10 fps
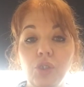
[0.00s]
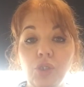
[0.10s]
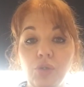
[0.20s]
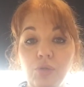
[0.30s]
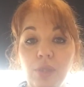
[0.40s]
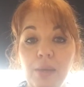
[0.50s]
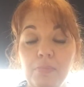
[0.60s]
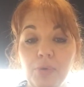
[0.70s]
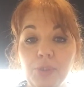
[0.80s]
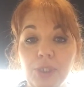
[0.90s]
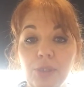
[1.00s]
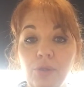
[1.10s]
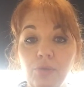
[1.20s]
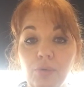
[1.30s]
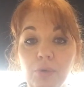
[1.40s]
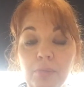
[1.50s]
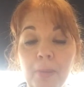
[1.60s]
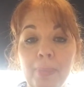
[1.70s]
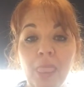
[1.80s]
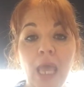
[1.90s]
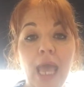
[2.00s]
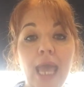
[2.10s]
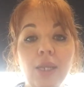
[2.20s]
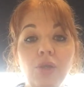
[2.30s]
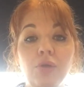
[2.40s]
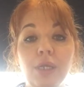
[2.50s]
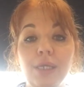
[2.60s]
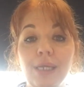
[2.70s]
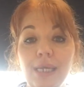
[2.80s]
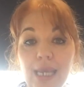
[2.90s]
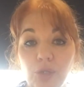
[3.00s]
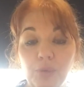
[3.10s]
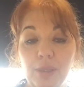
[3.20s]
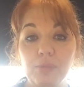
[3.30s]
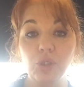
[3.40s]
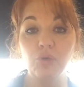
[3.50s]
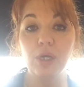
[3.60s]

to that person in the group and you can connect with them straight